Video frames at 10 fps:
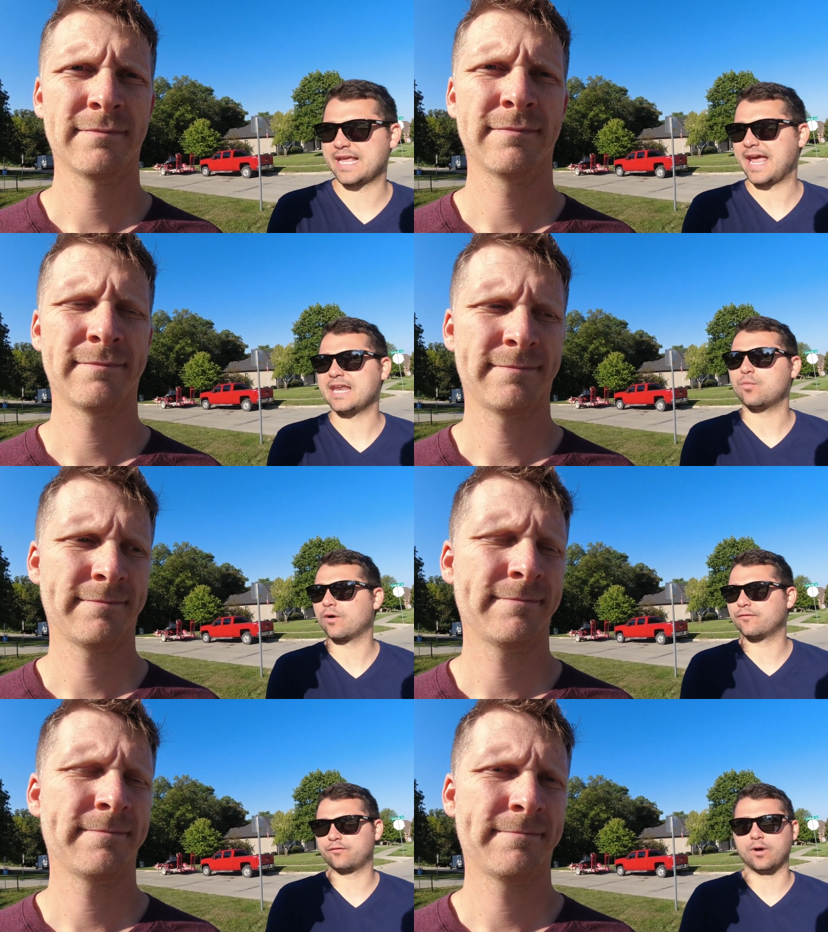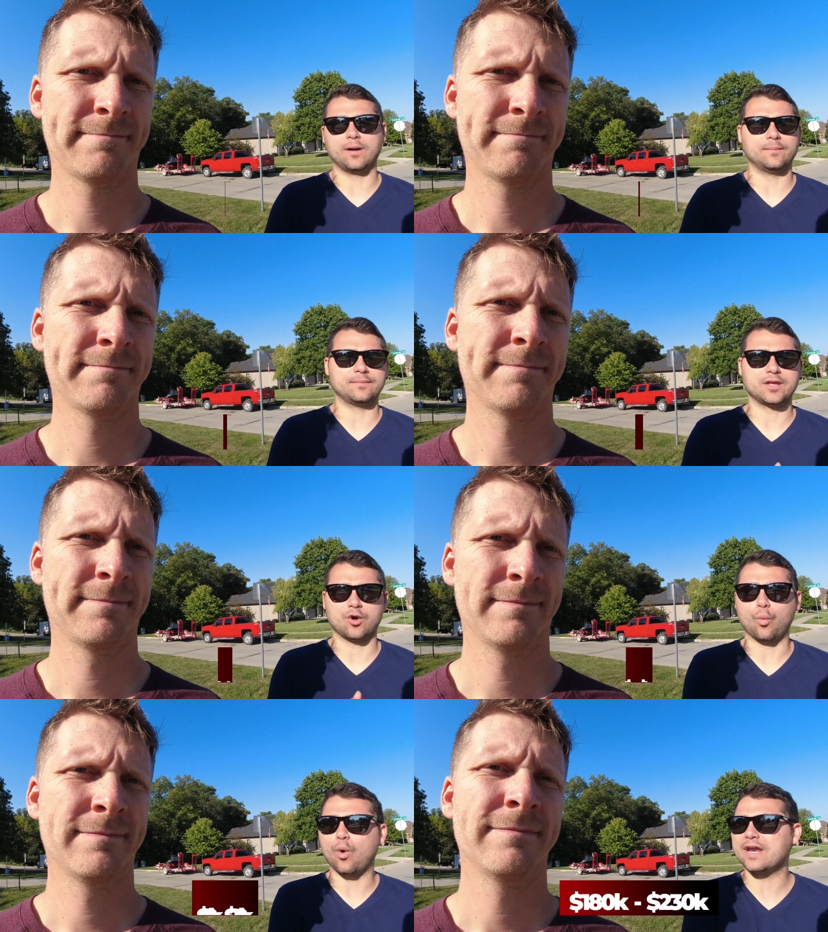Speaker 1: say, anywhere from you
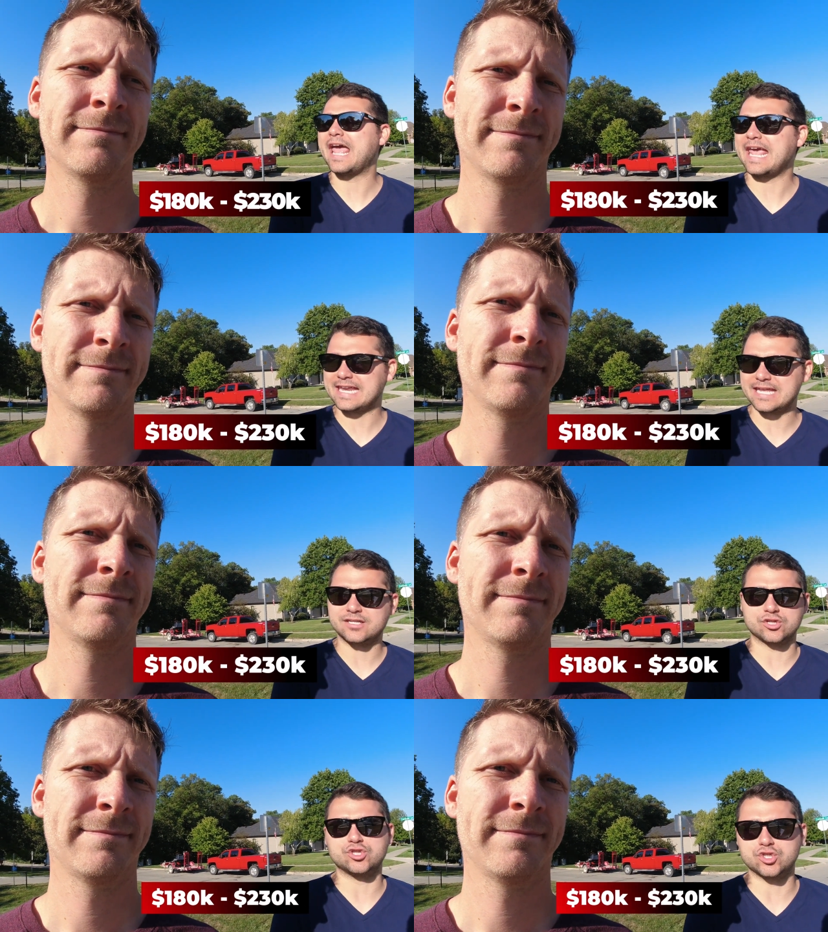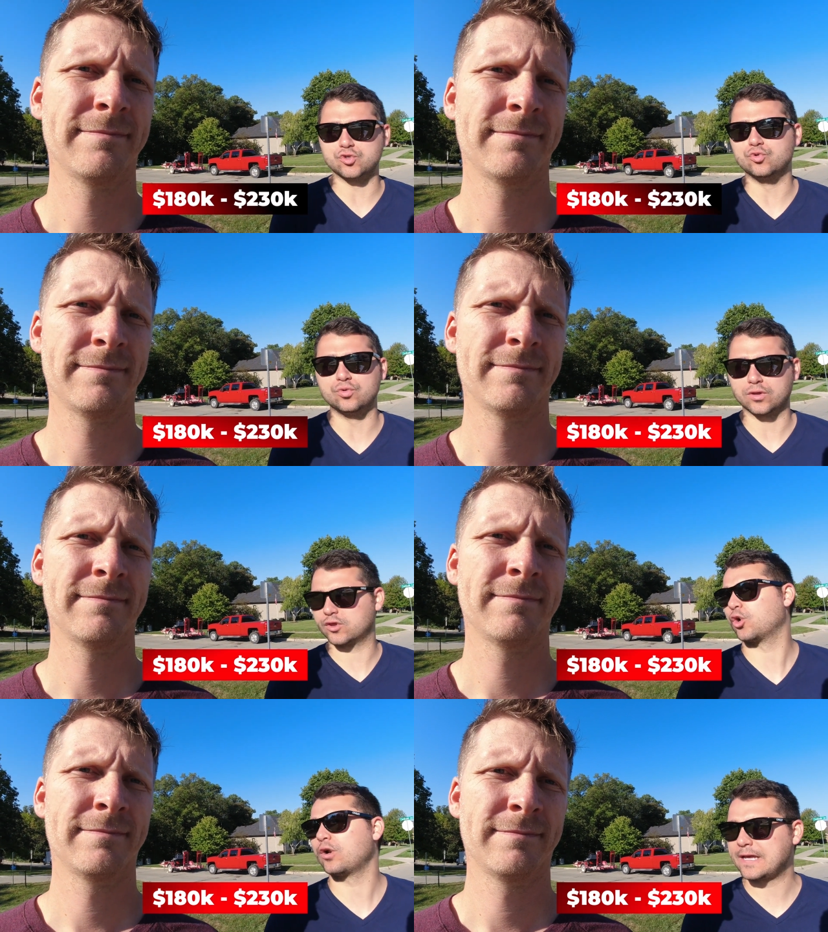know 180 to
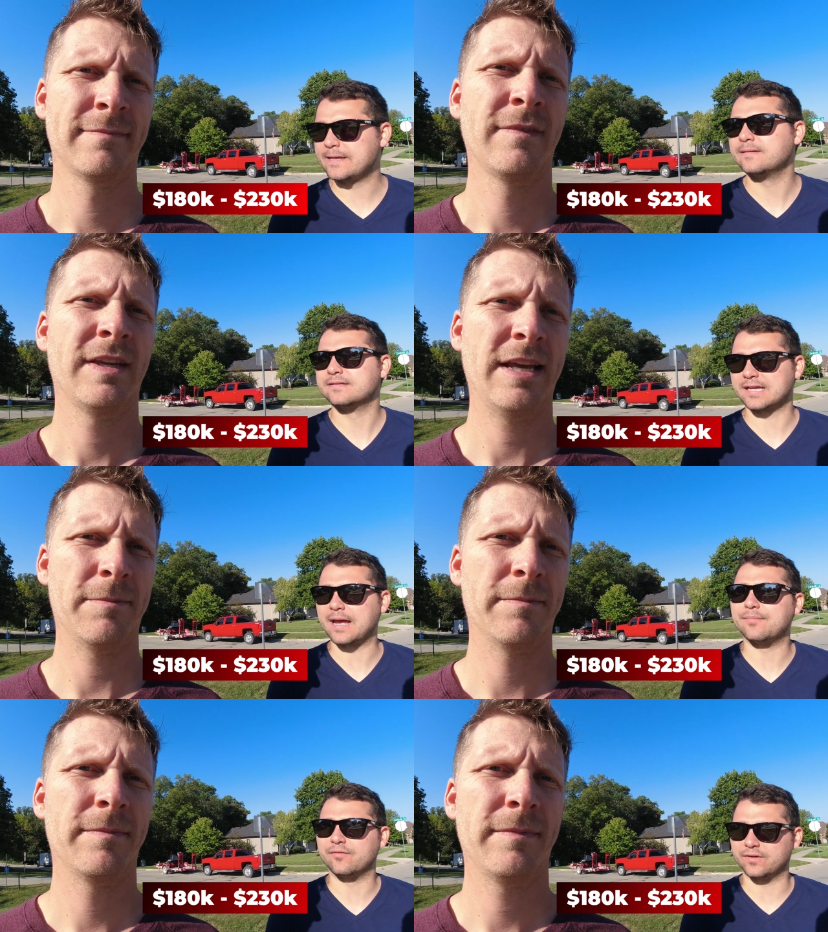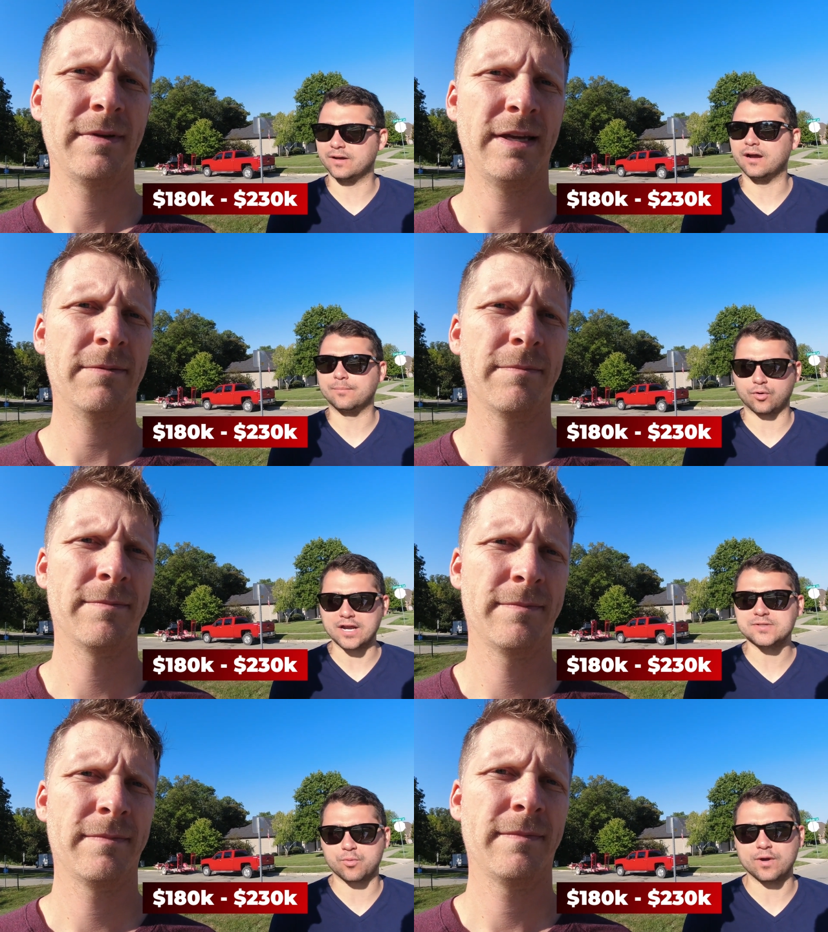230 yep. type of a yep.
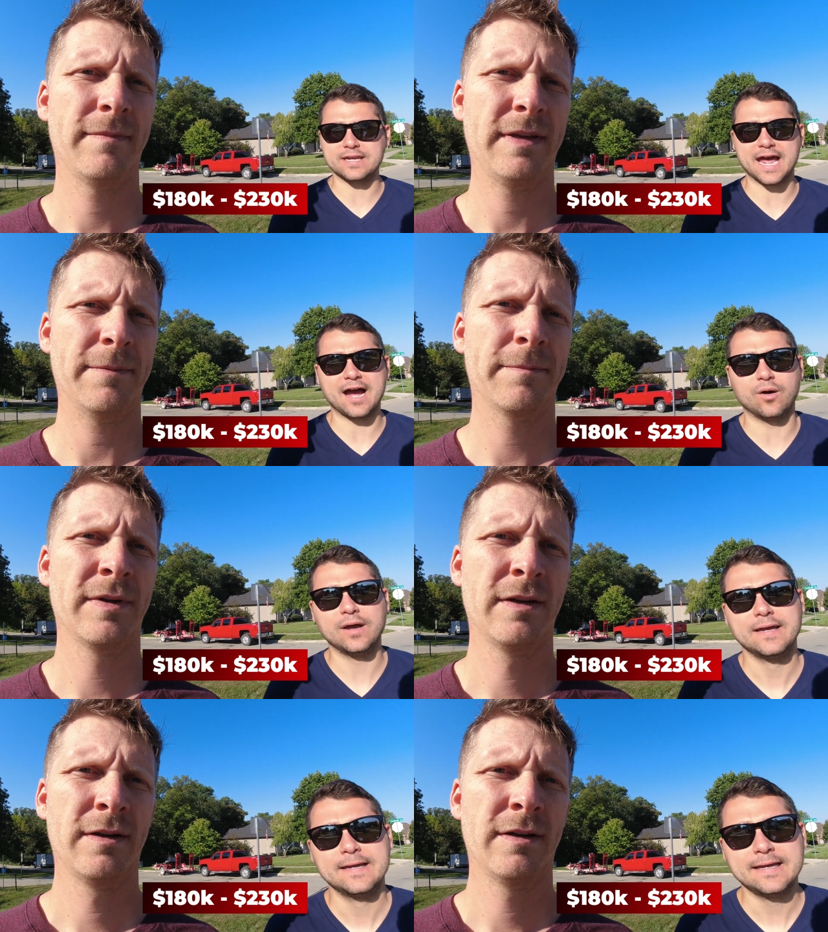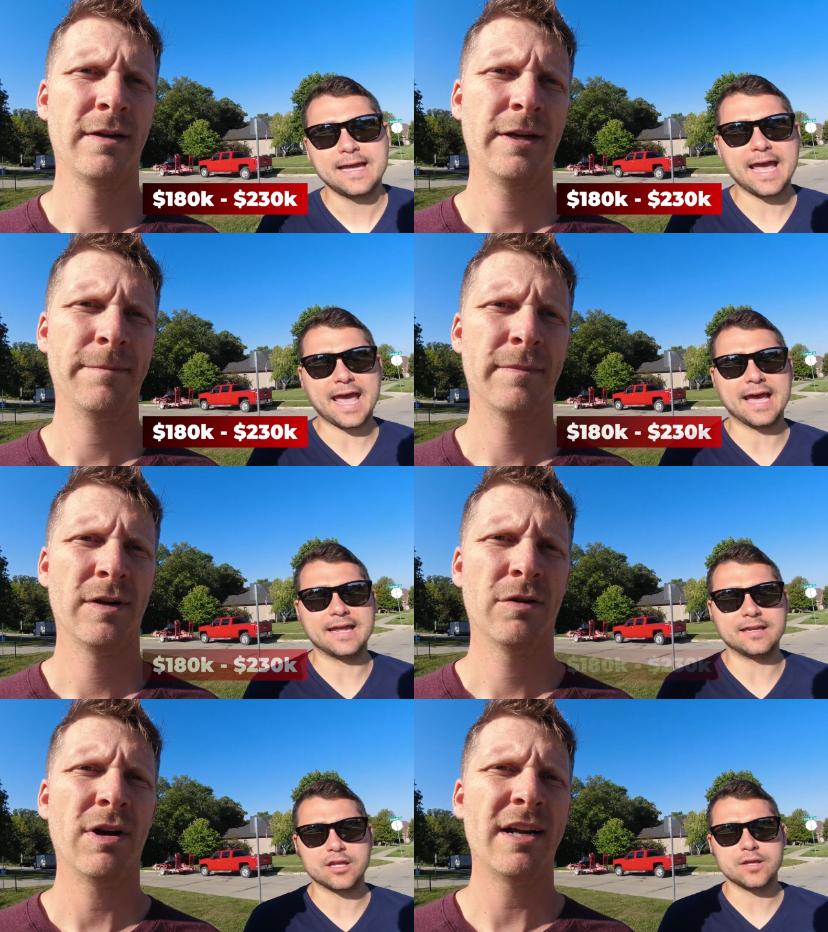price point now.
Speaker 2: Yep.
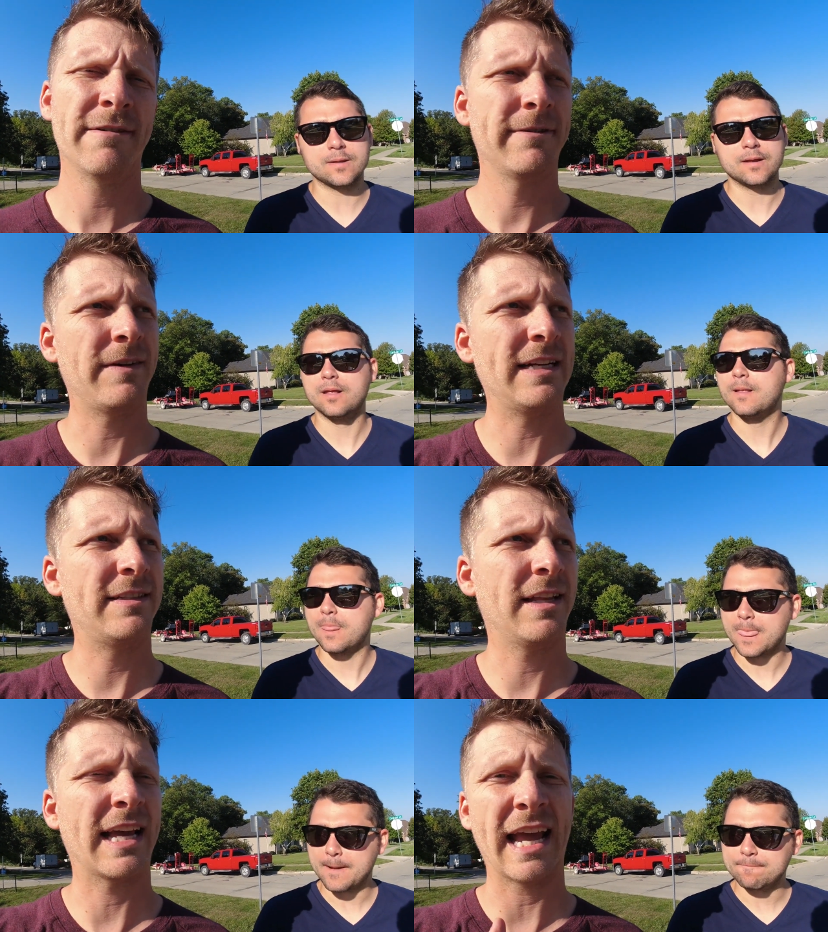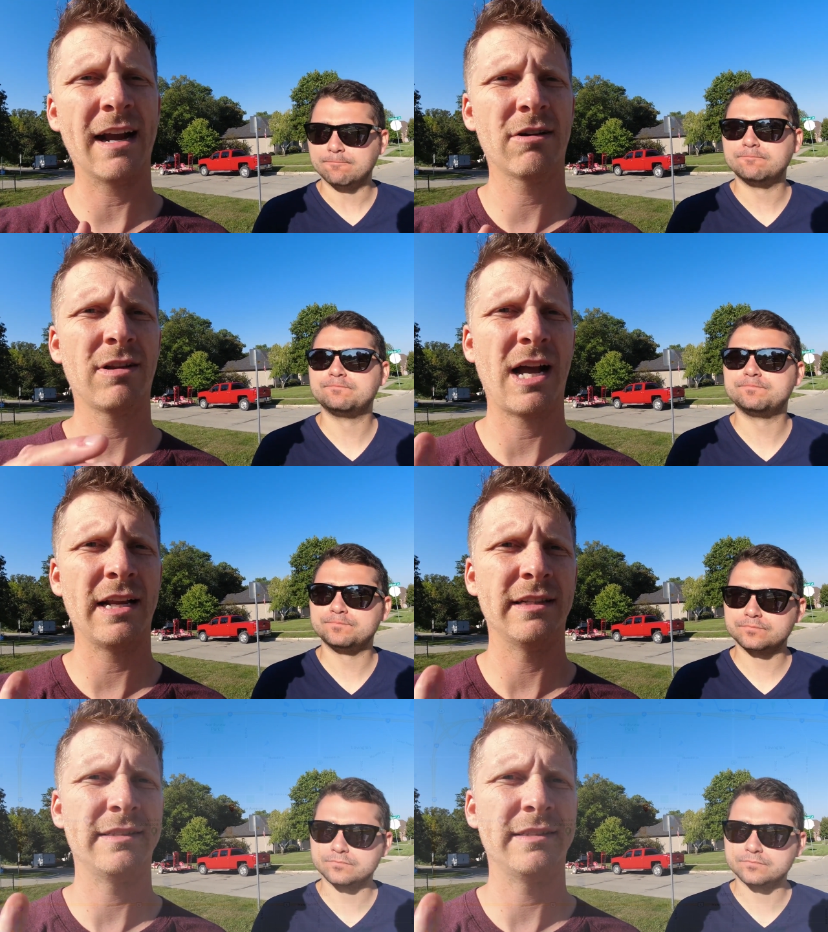And right off of I'd say like Airline